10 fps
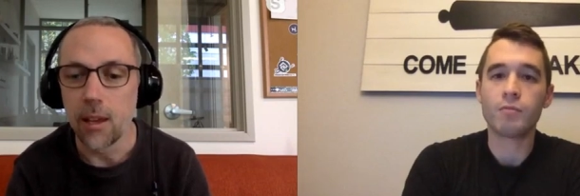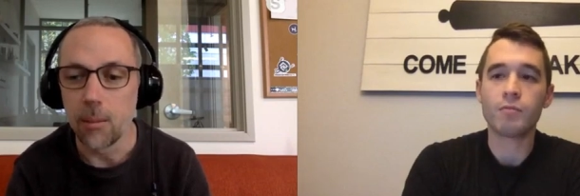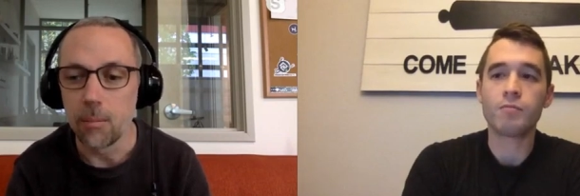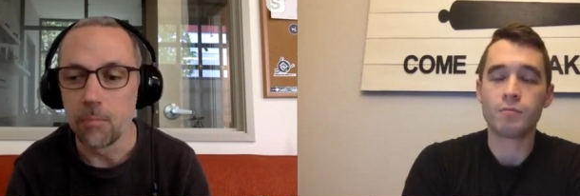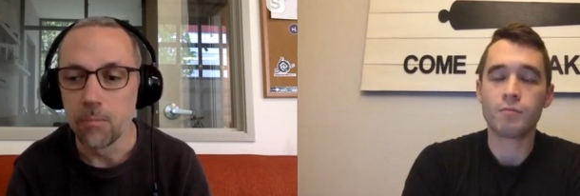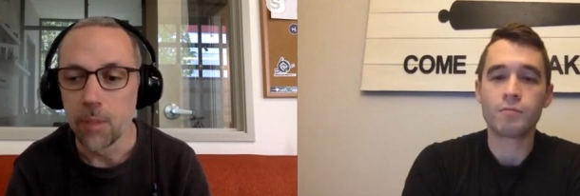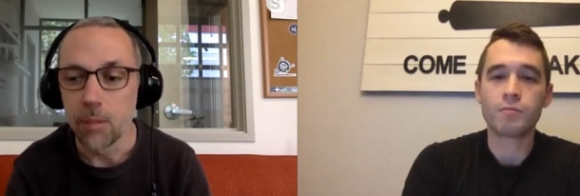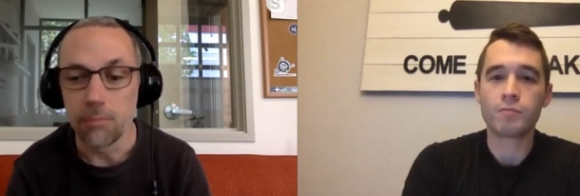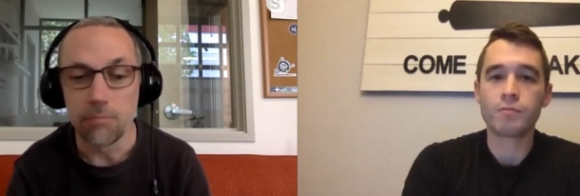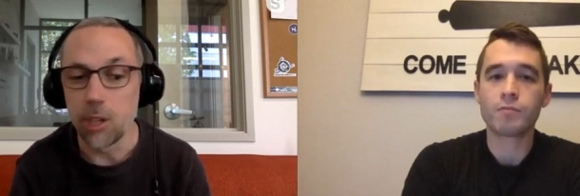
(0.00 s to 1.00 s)

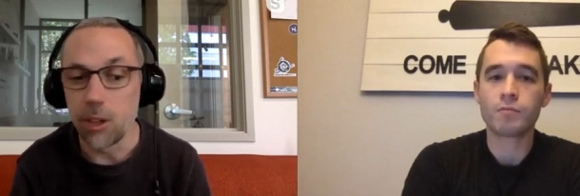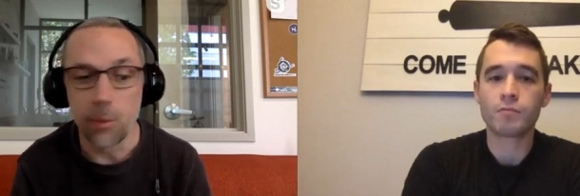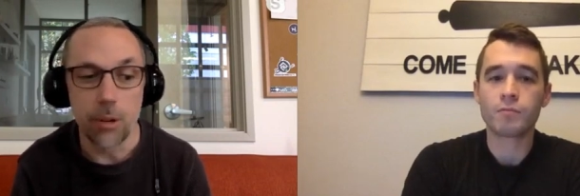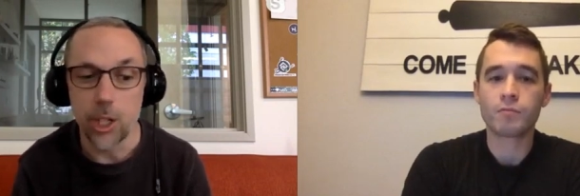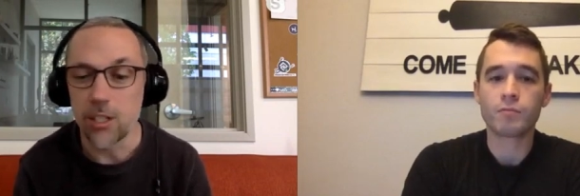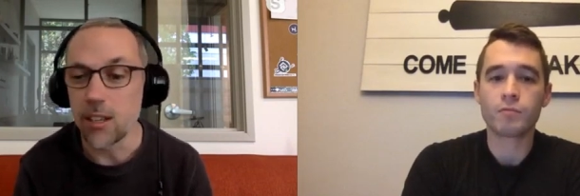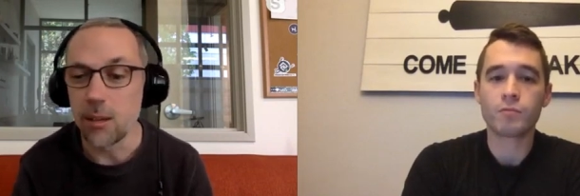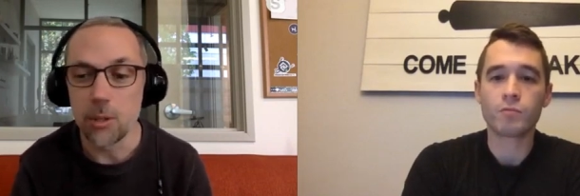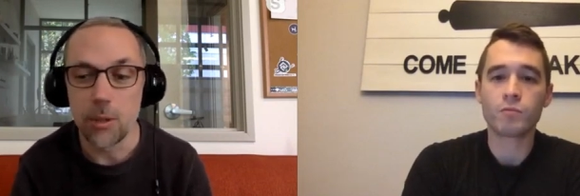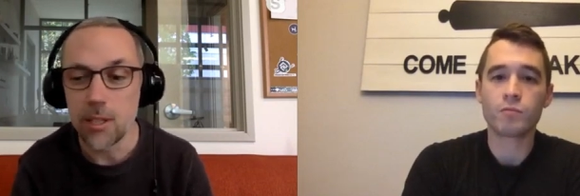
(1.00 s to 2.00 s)
Speaker 1: There are other
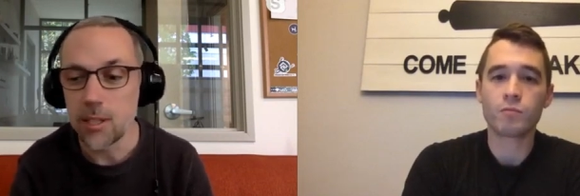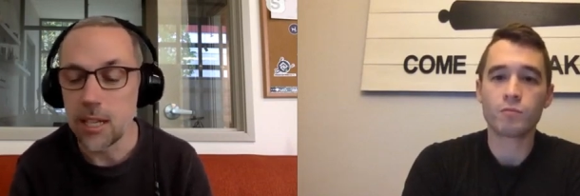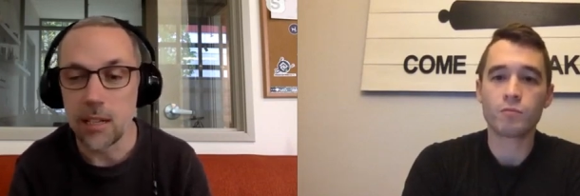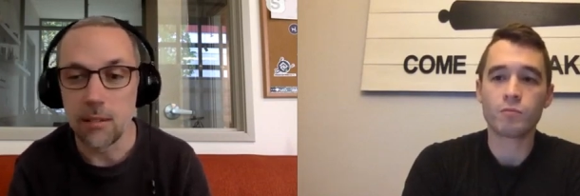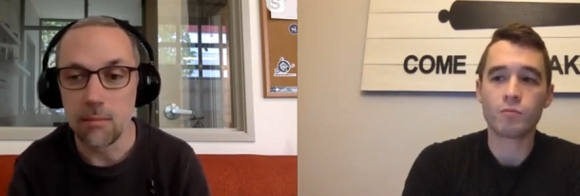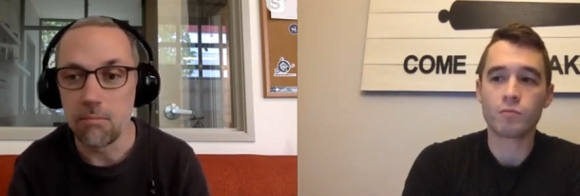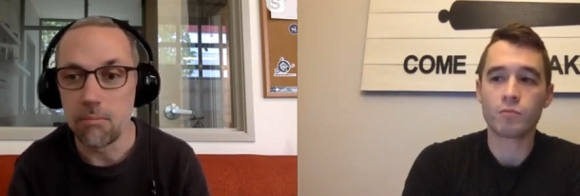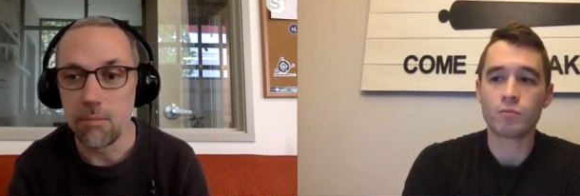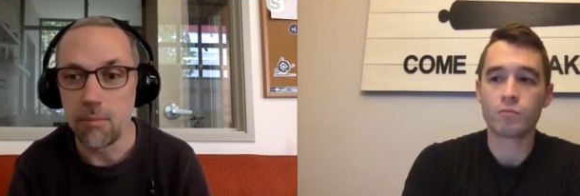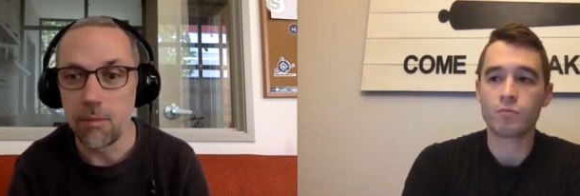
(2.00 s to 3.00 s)
projects that come to us,
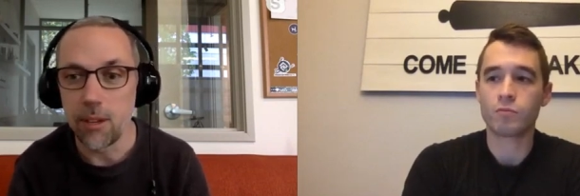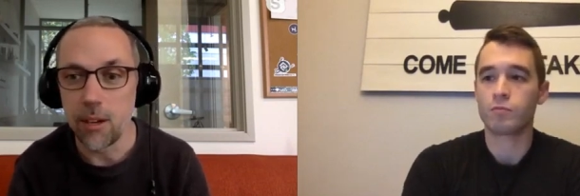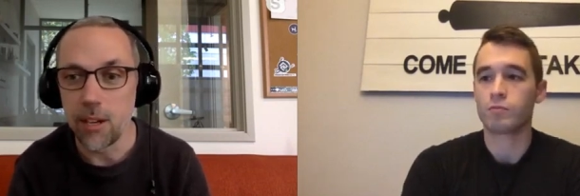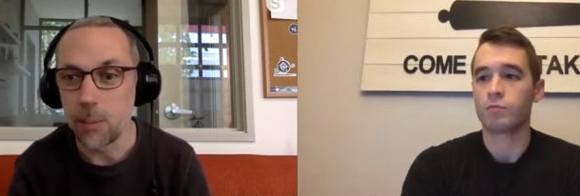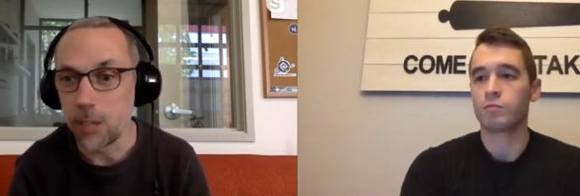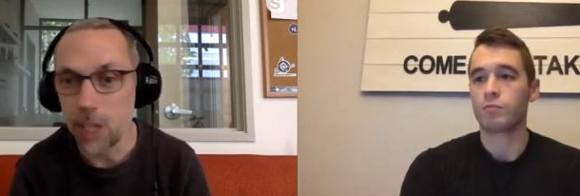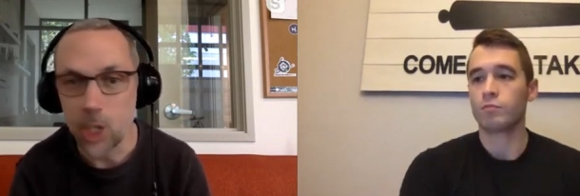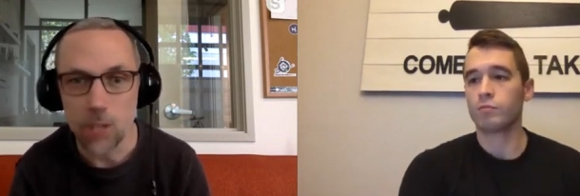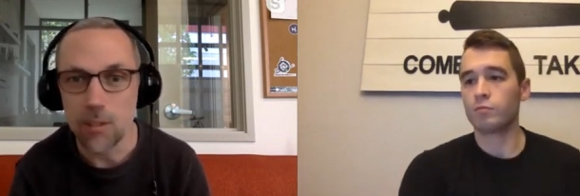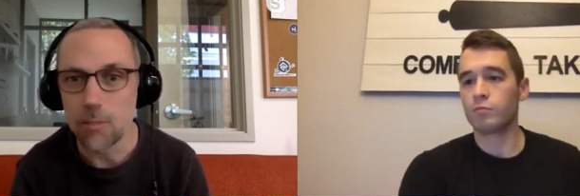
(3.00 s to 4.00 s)
and their
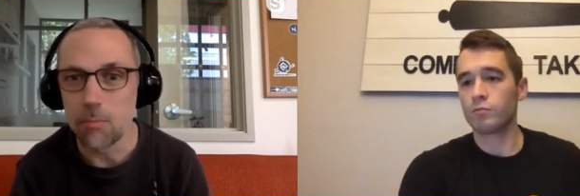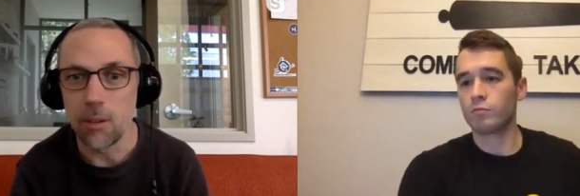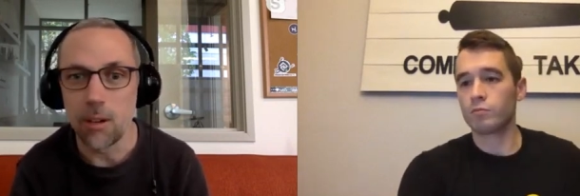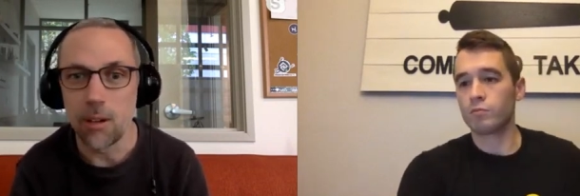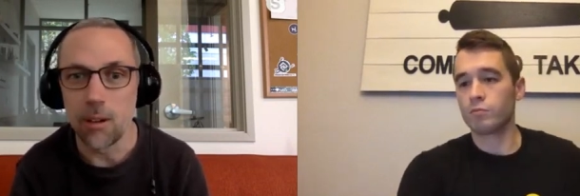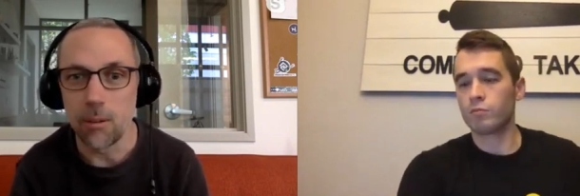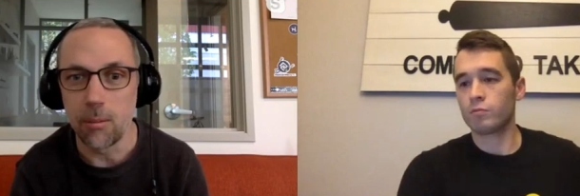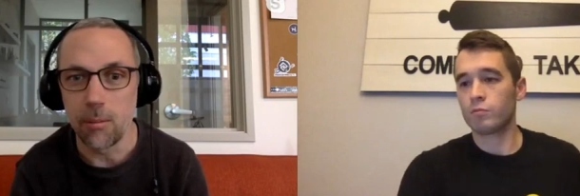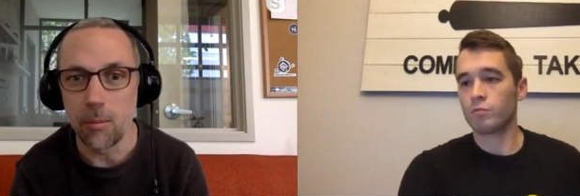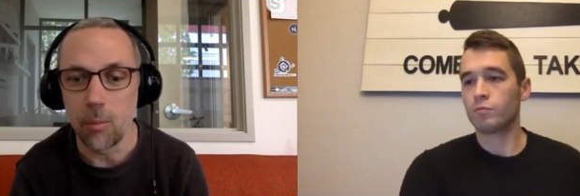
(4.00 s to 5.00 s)
expectations
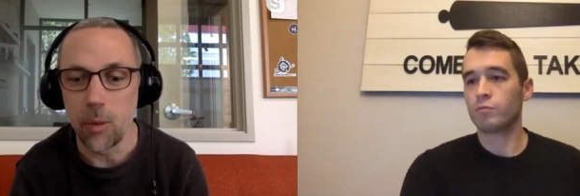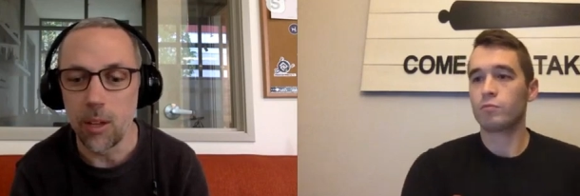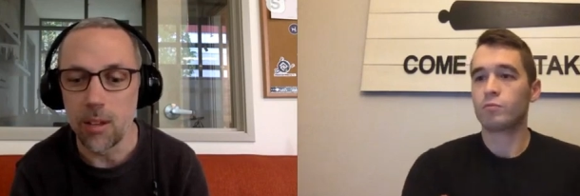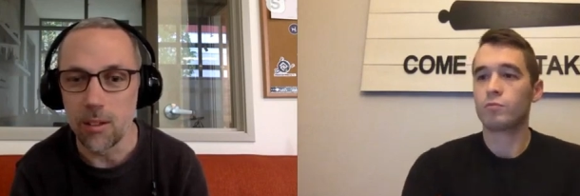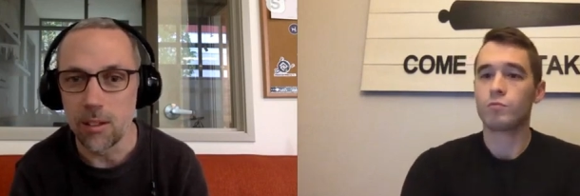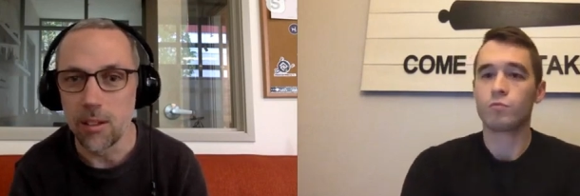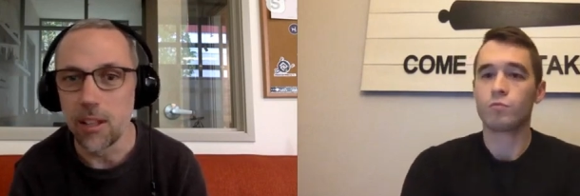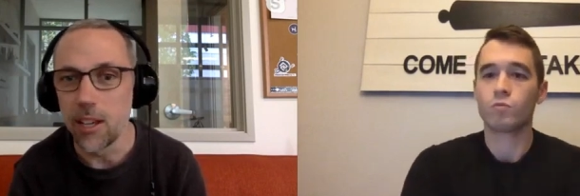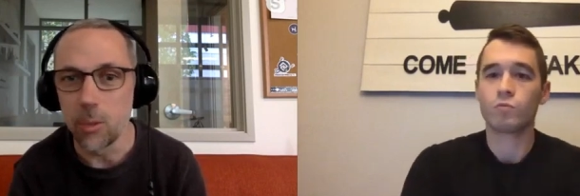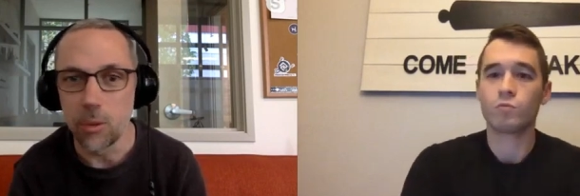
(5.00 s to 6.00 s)
are well
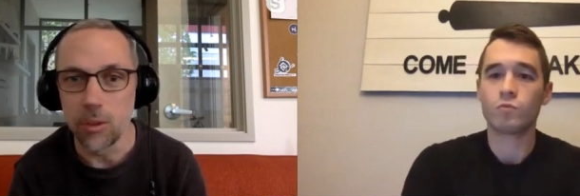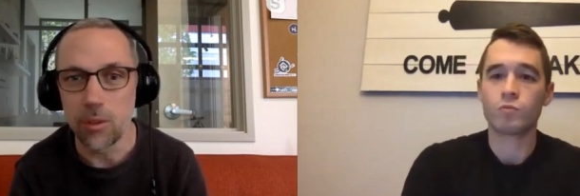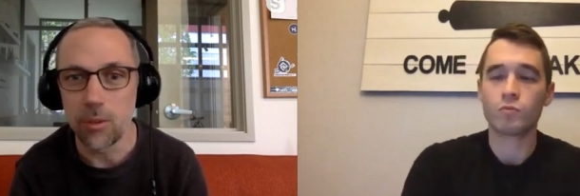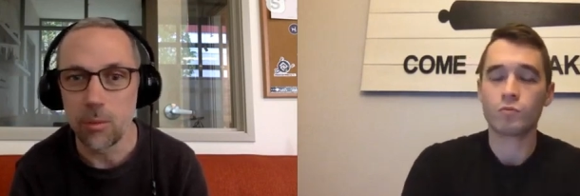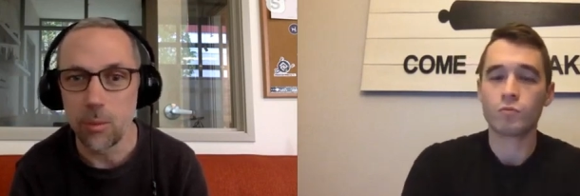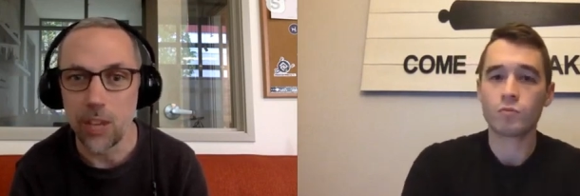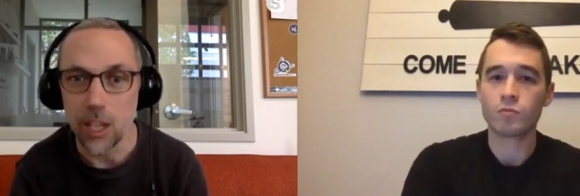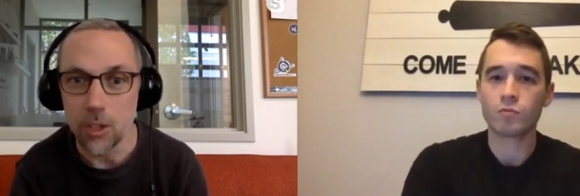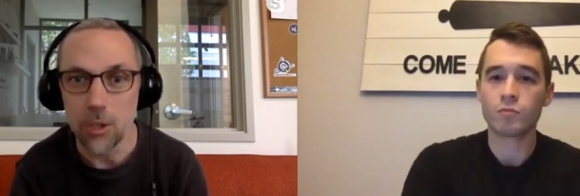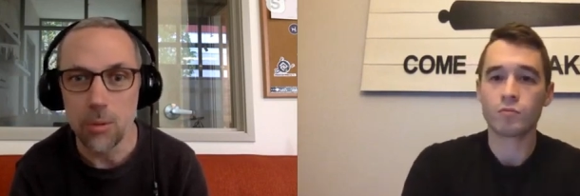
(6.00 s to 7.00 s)
aligned with
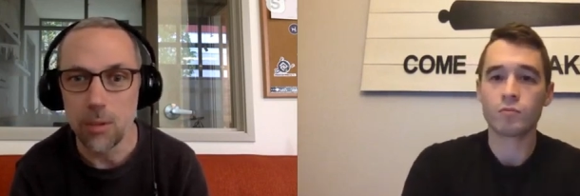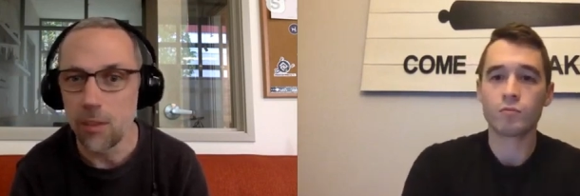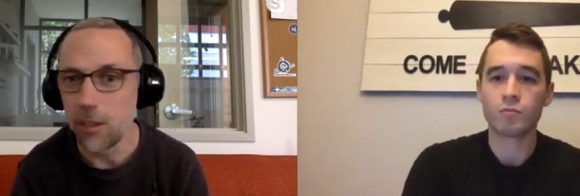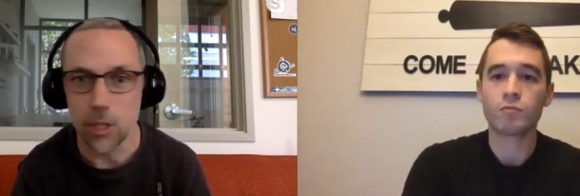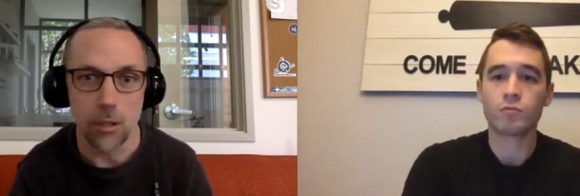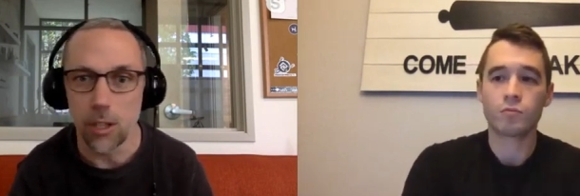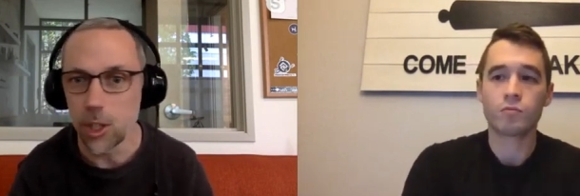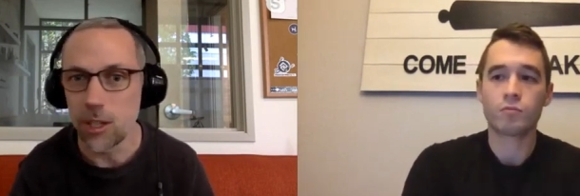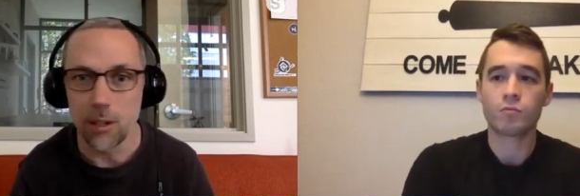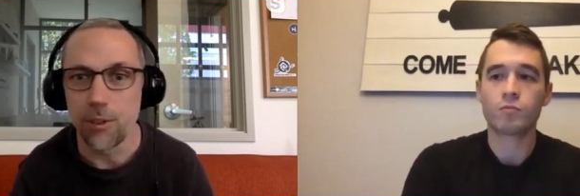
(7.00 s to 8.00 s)
what they can do, and they just
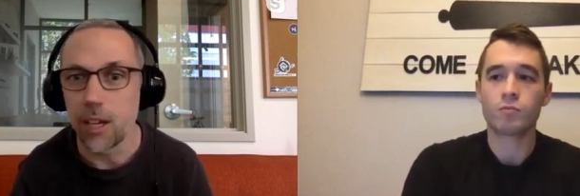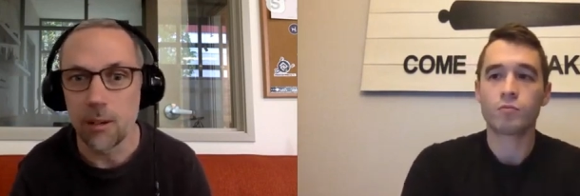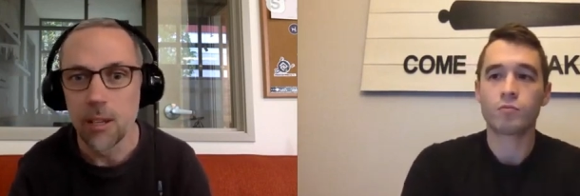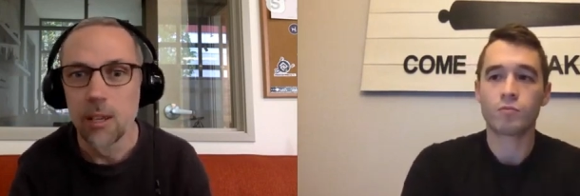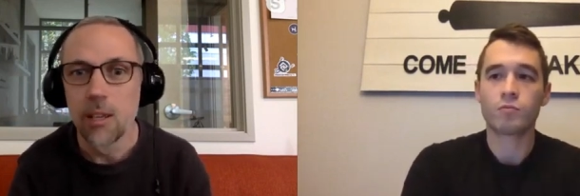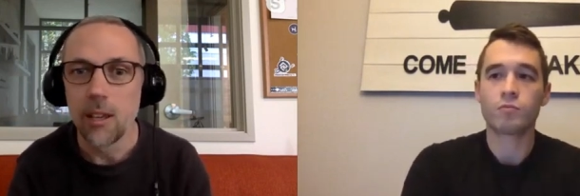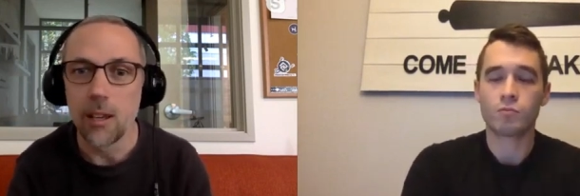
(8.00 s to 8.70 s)
launch, and that's fine.